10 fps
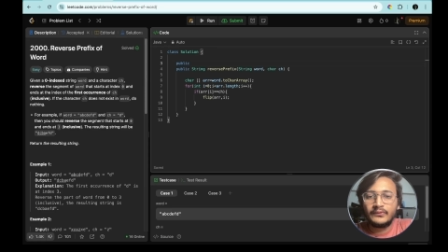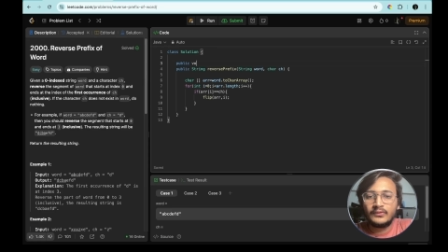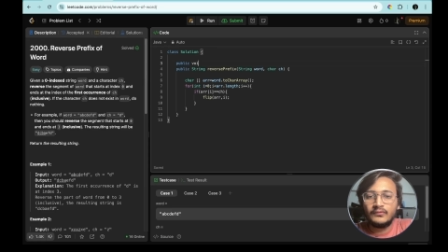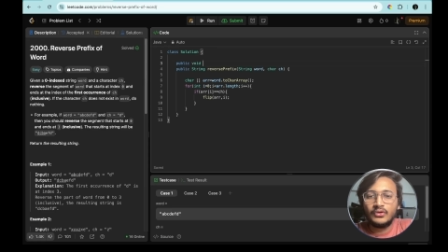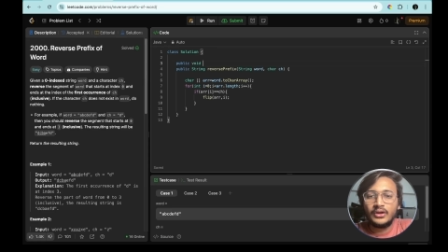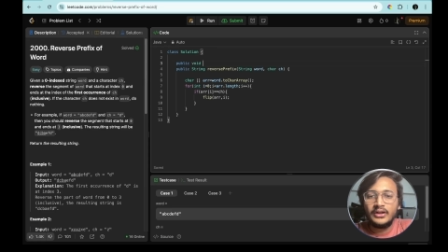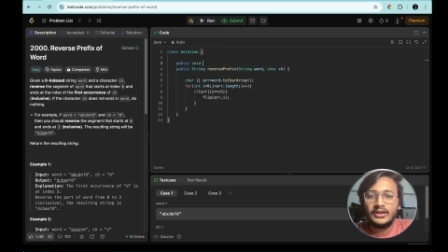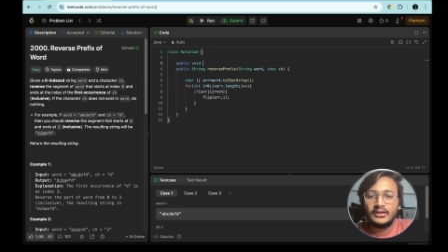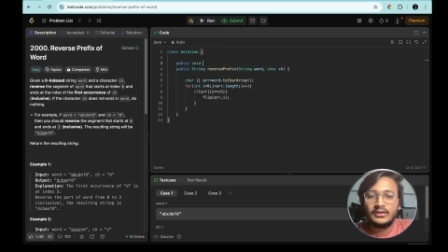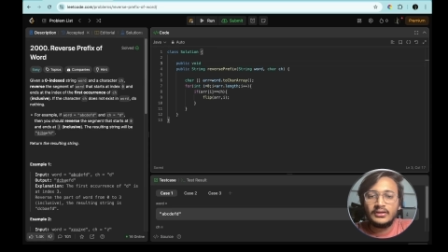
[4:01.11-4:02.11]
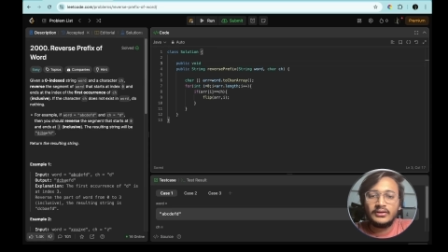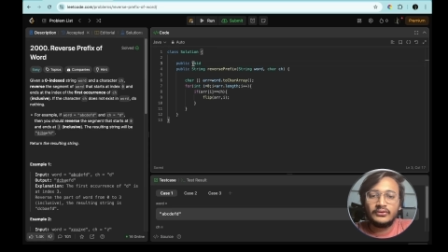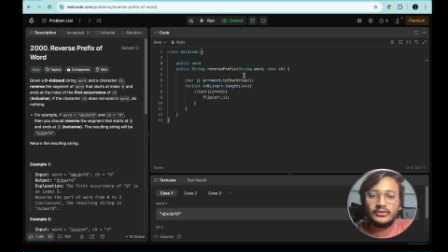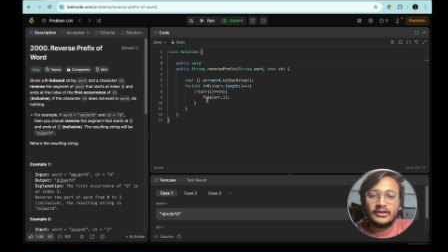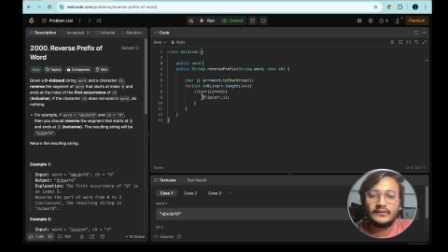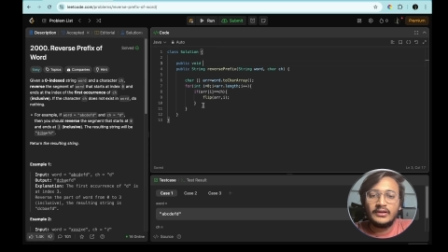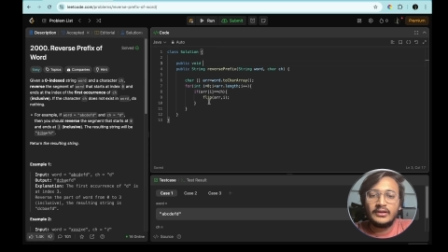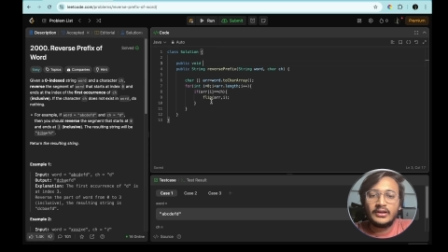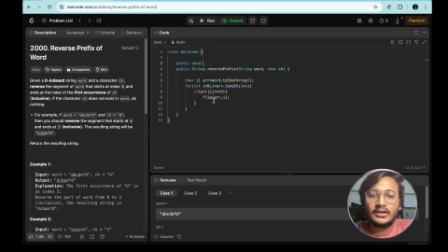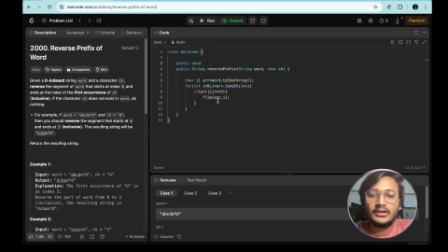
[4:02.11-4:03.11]
void, so this will
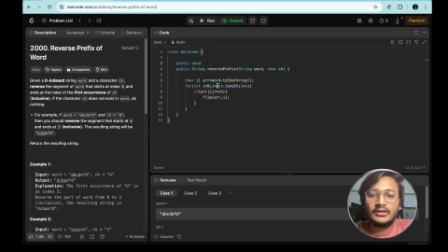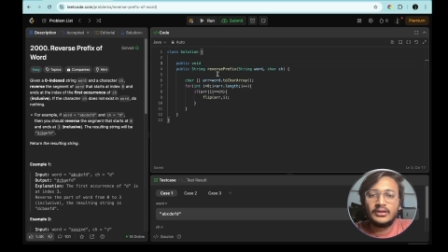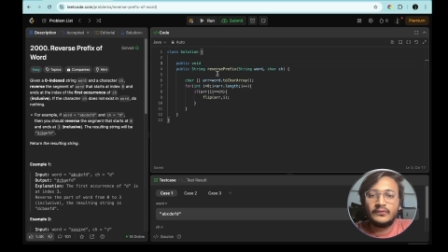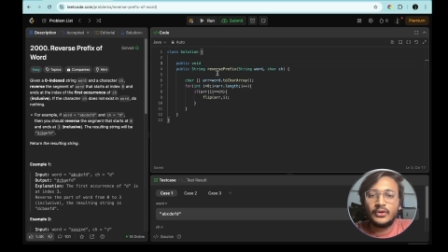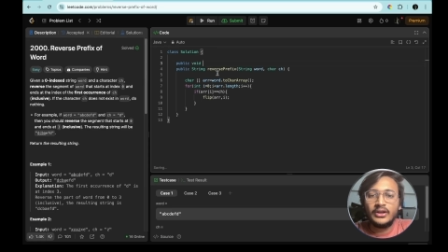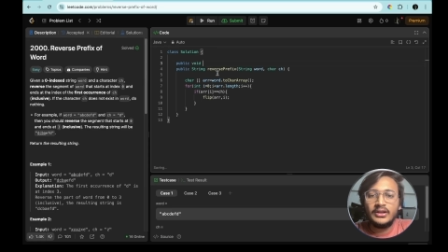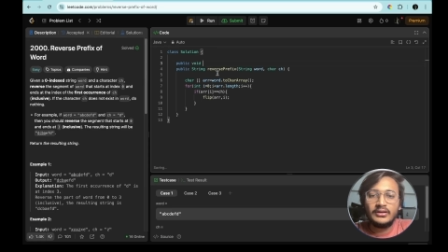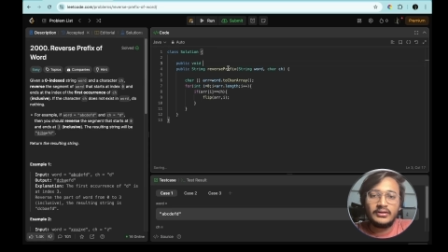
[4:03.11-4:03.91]
return void.